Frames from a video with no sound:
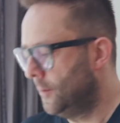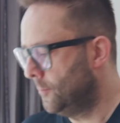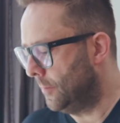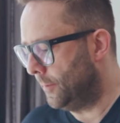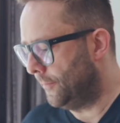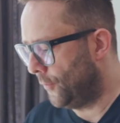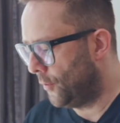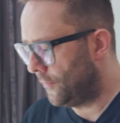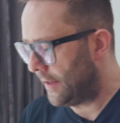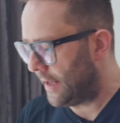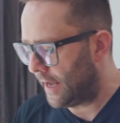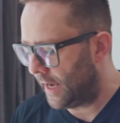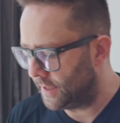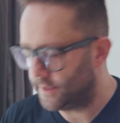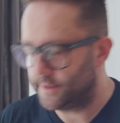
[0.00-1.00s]
But before
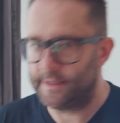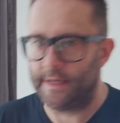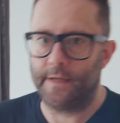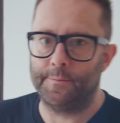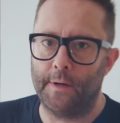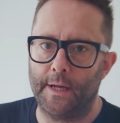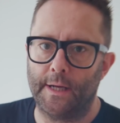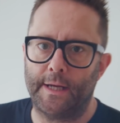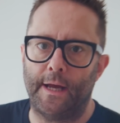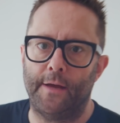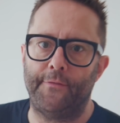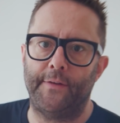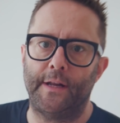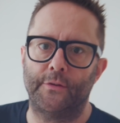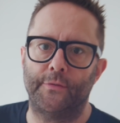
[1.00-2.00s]
that, I just had my
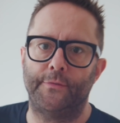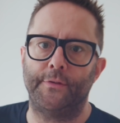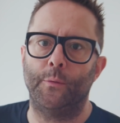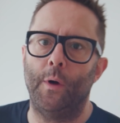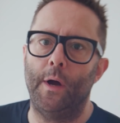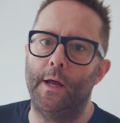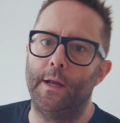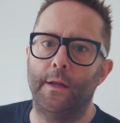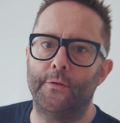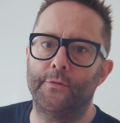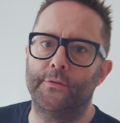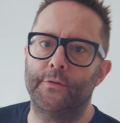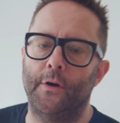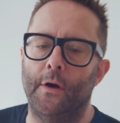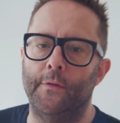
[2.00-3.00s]
Kef LS50
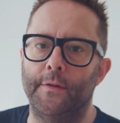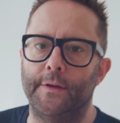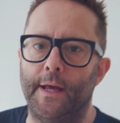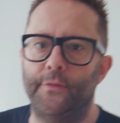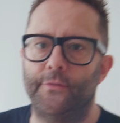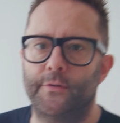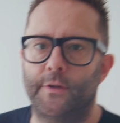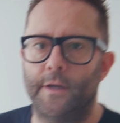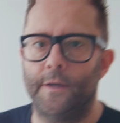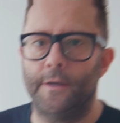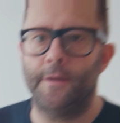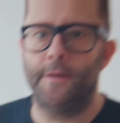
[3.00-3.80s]
wireless on the desk,